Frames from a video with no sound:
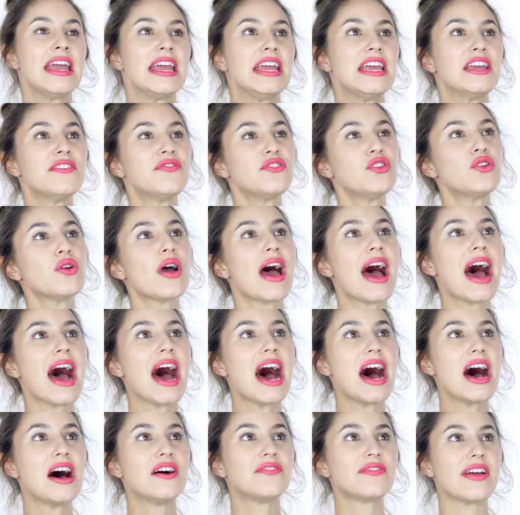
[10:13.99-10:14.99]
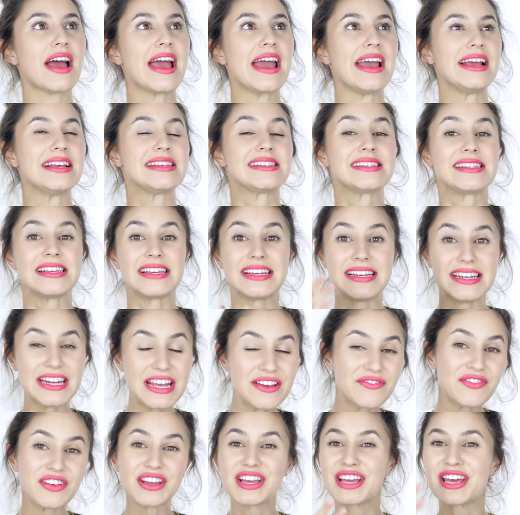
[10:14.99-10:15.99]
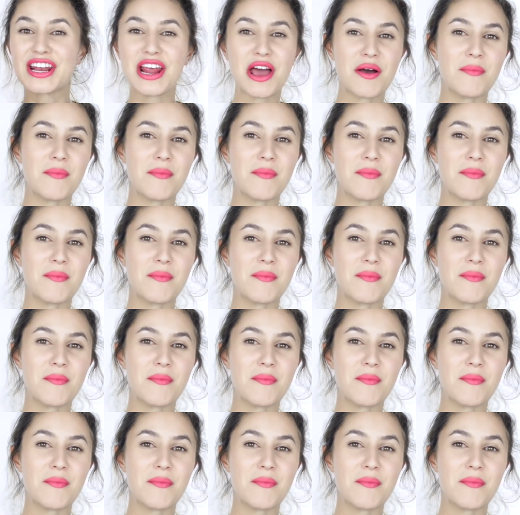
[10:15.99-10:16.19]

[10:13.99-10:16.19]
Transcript: If you have a significant